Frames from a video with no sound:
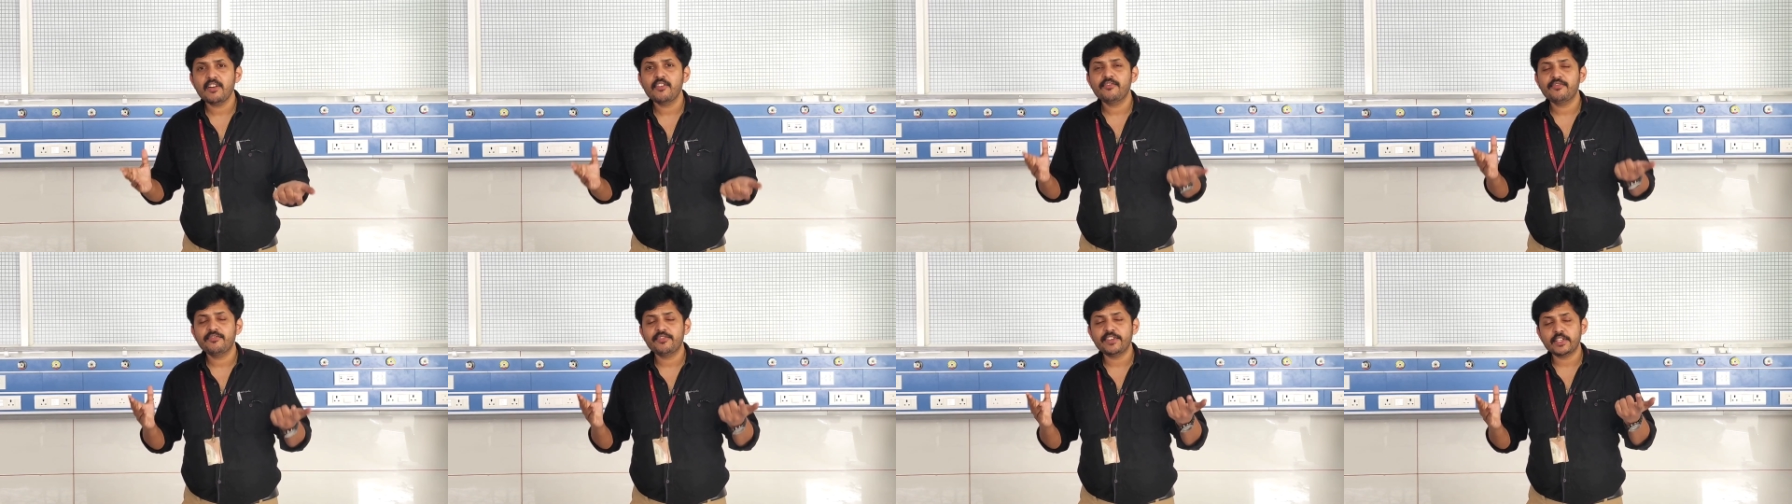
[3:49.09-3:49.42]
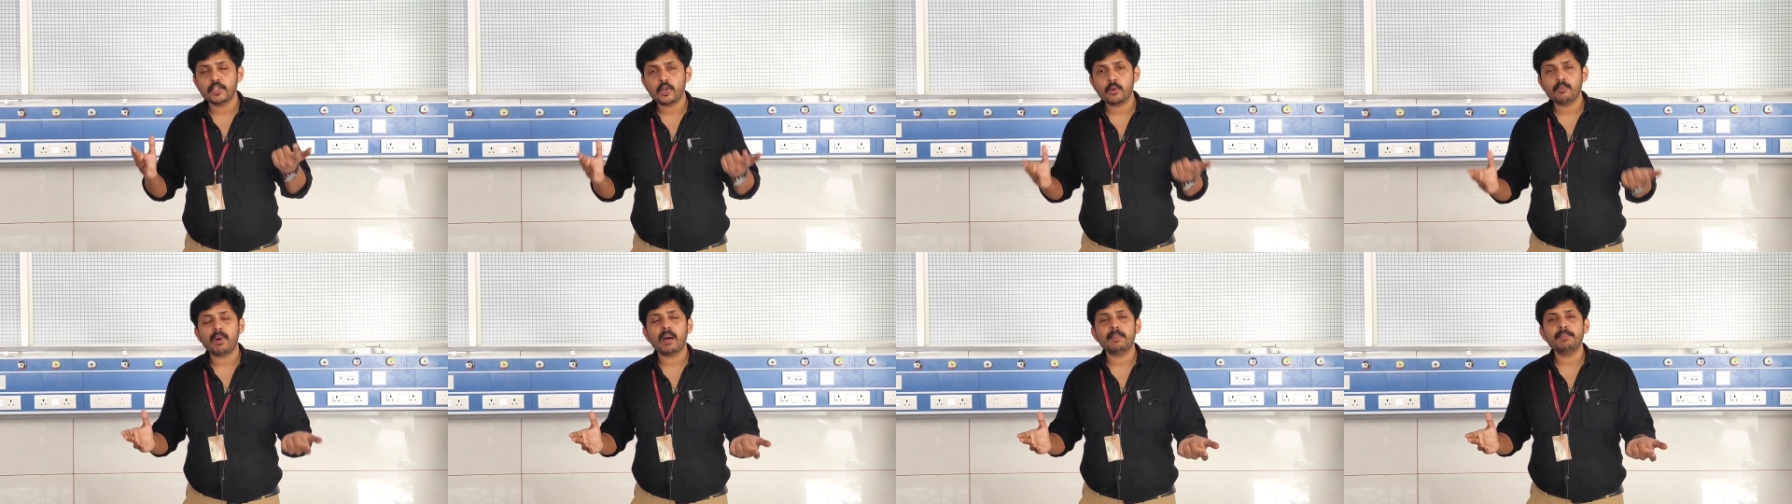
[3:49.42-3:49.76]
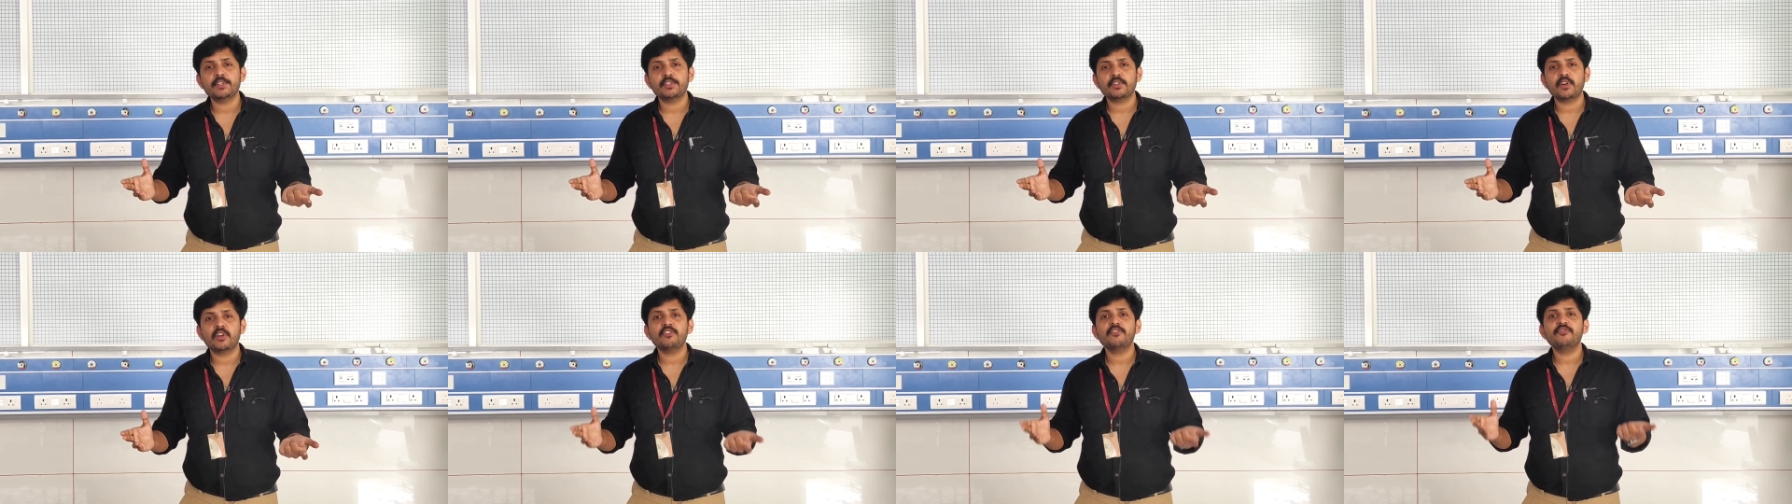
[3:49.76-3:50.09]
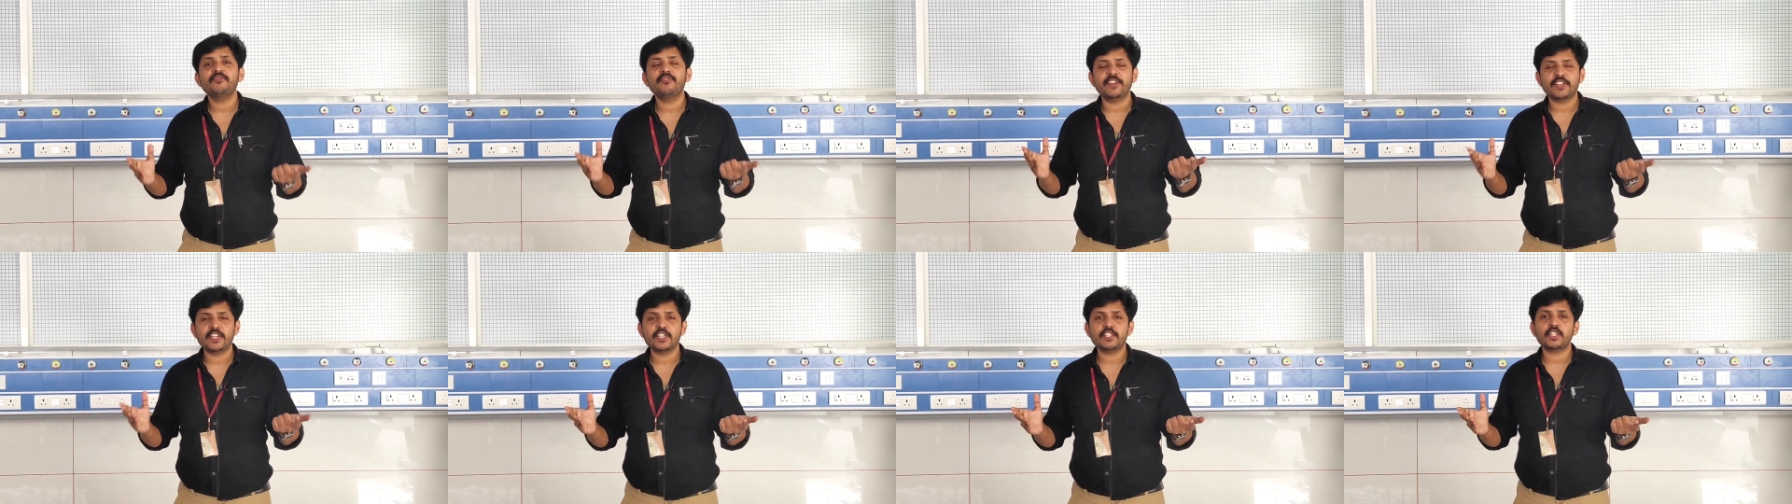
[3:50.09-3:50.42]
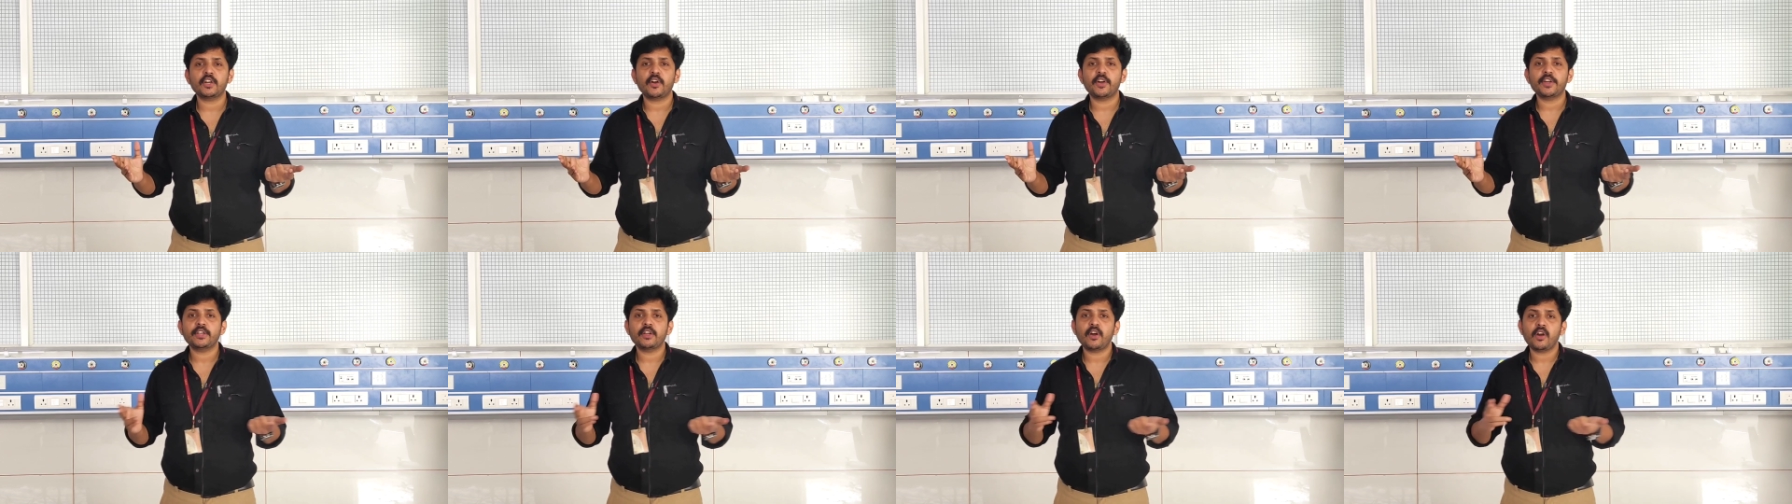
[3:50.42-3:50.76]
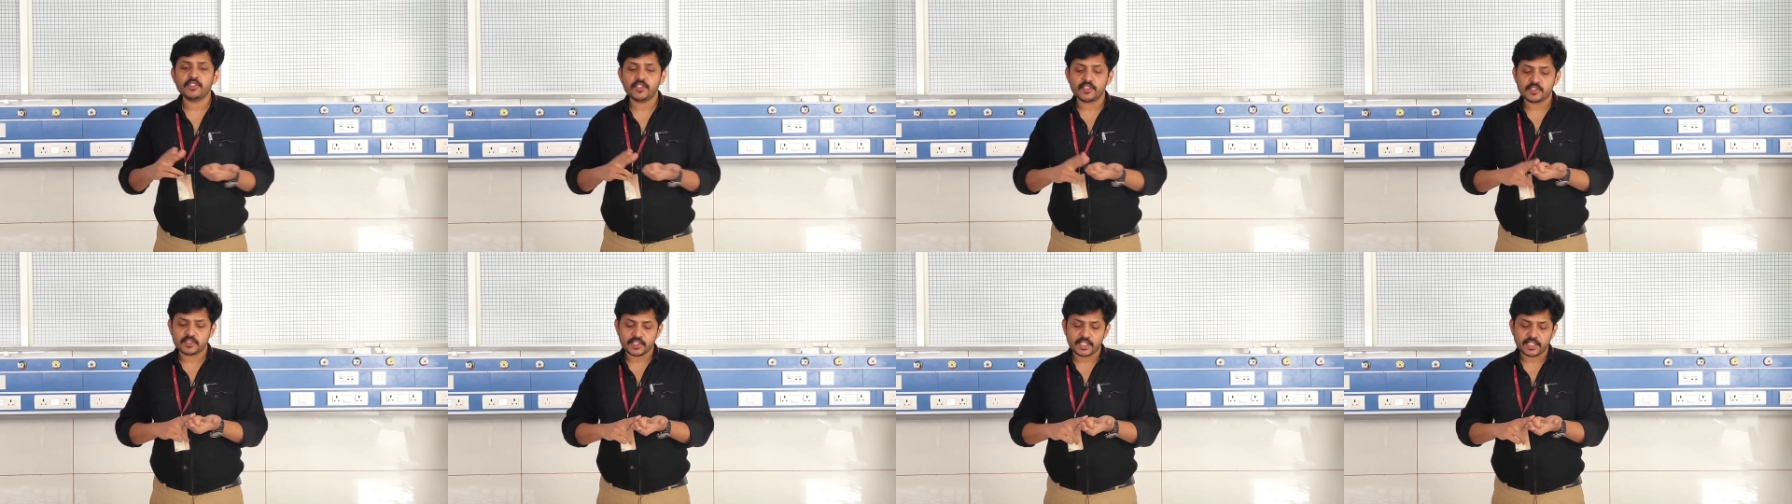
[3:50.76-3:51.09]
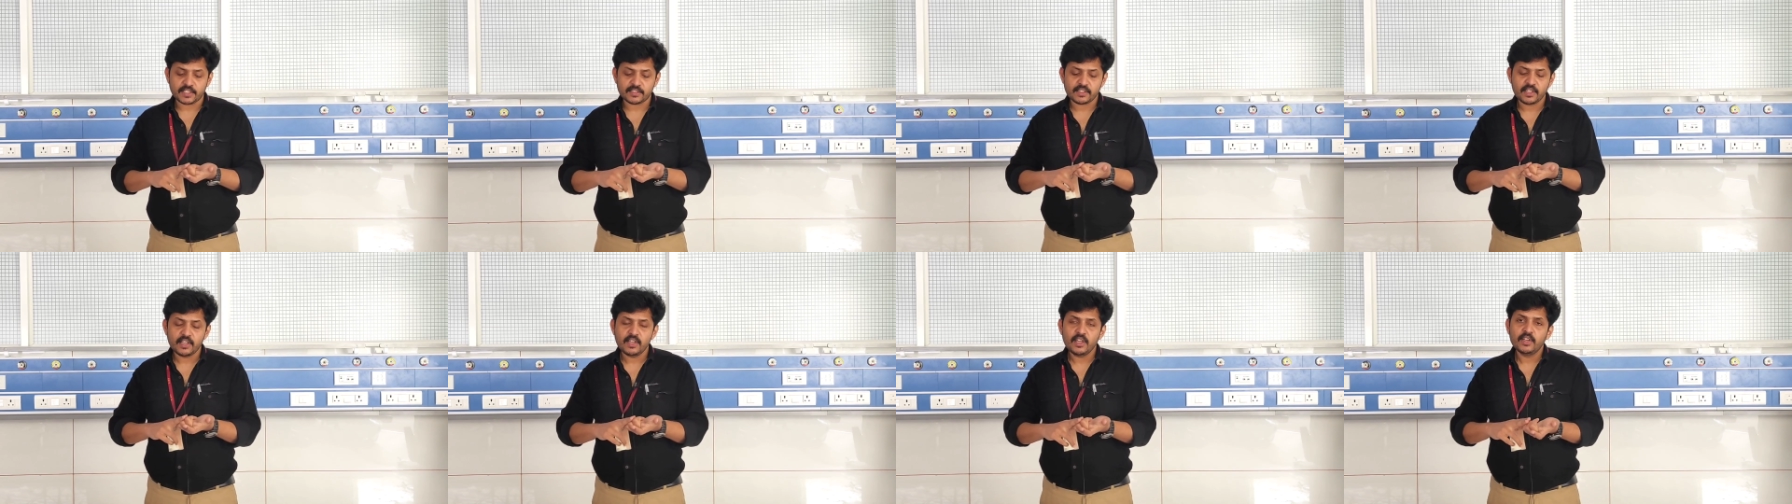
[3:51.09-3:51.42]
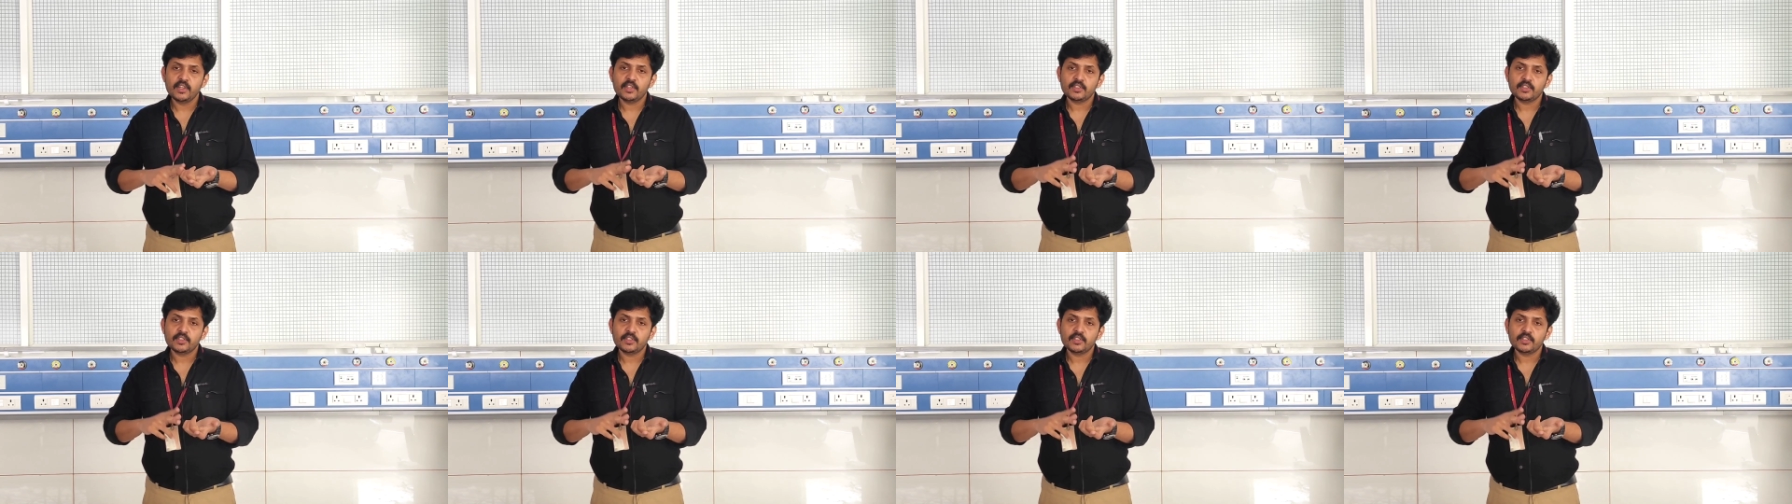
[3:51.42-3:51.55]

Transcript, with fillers: phenobarbital, phenytoin, all these things.